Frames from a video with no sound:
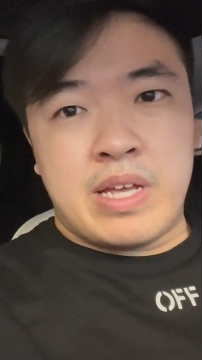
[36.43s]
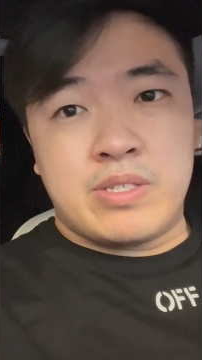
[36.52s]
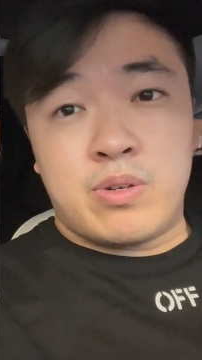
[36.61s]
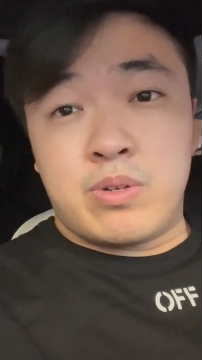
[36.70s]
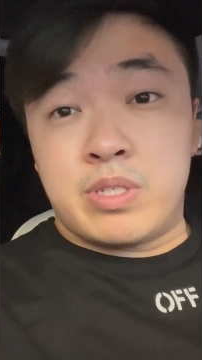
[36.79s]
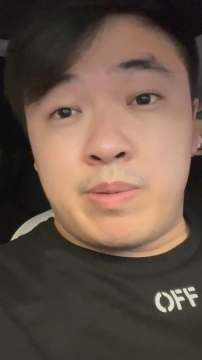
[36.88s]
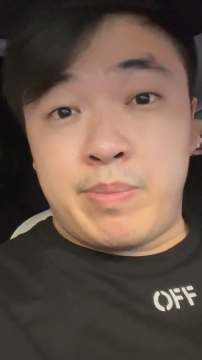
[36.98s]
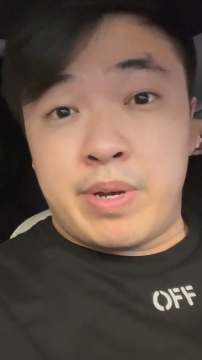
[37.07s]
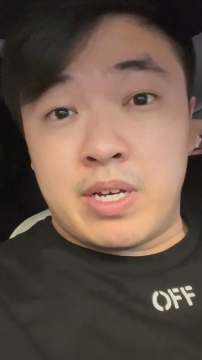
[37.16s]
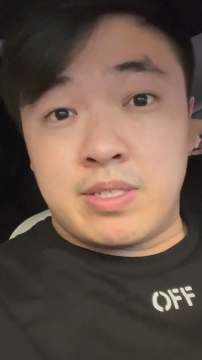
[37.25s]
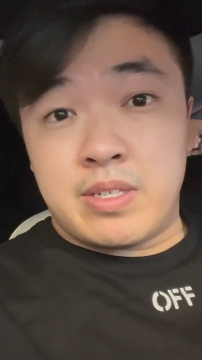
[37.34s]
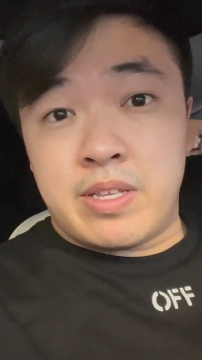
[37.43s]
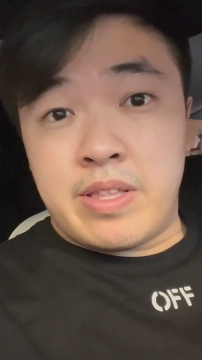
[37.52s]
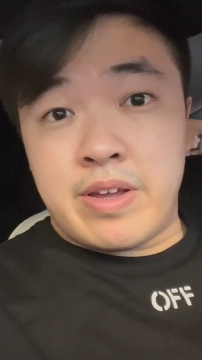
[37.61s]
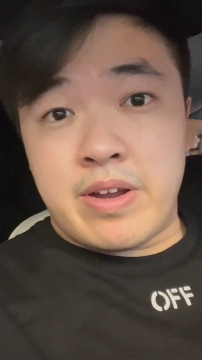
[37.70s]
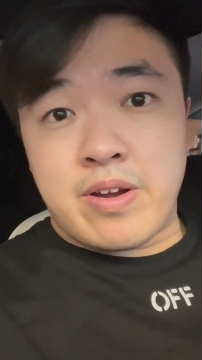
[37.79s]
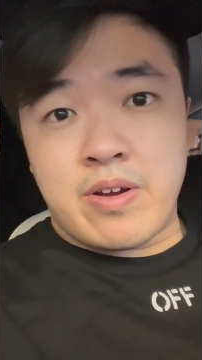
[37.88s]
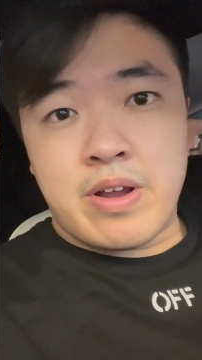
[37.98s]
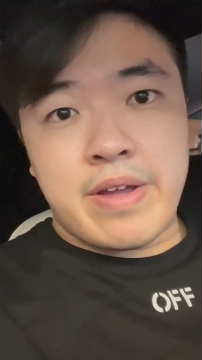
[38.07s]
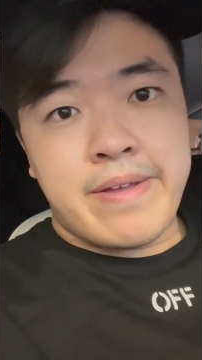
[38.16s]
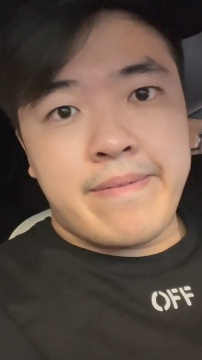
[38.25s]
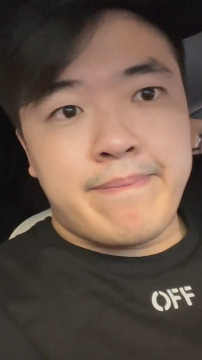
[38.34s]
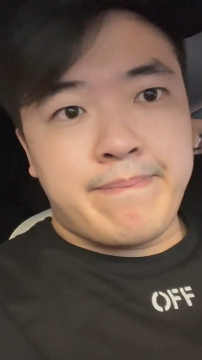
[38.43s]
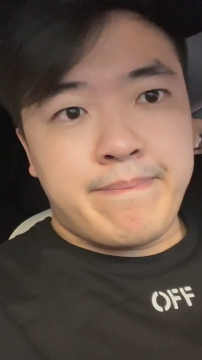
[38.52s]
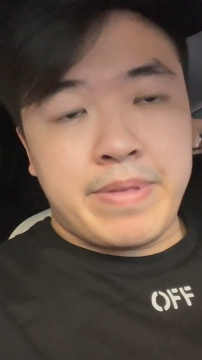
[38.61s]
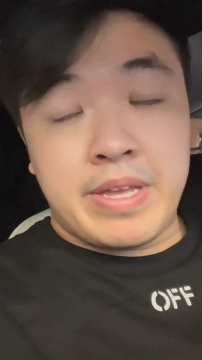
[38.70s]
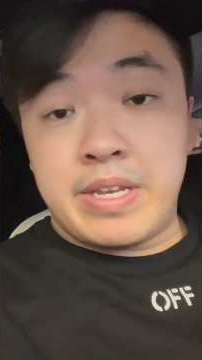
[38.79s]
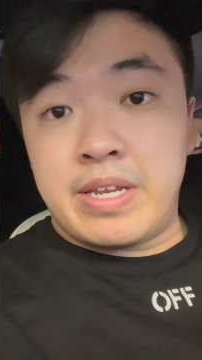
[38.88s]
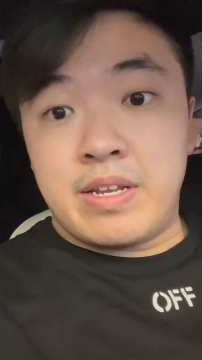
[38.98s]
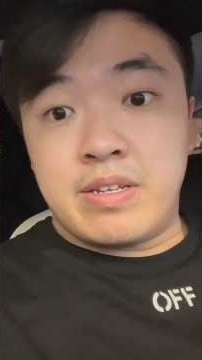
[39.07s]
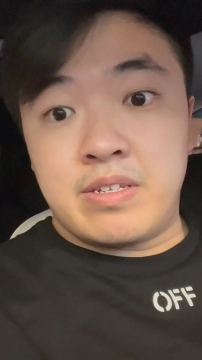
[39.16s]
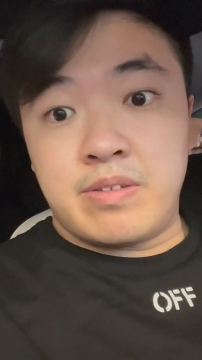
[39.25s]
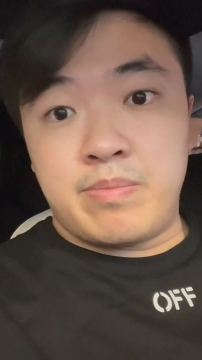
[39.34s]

as there were some bugs in there, and they needed to